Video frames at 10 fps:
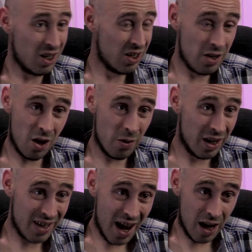you know,
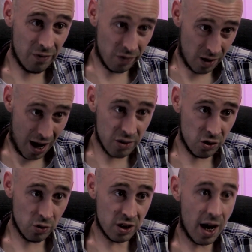and yeah, if, as
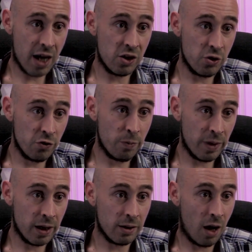you're saying, you've
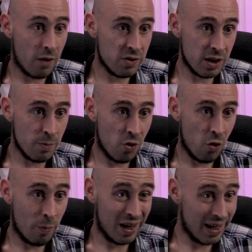been obviously
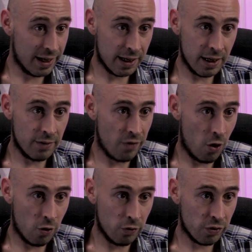more politically
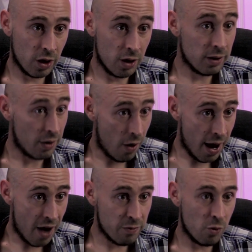involved than
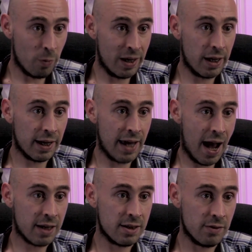I have, more politically
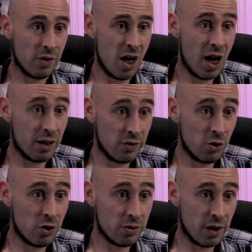active, and
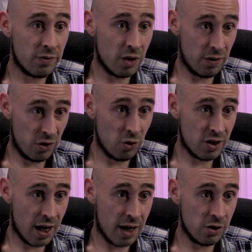if you're
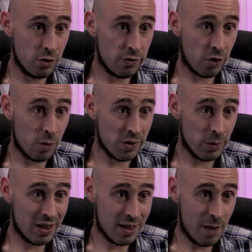saying you've come
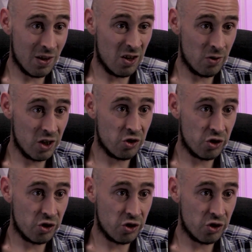to accept that there is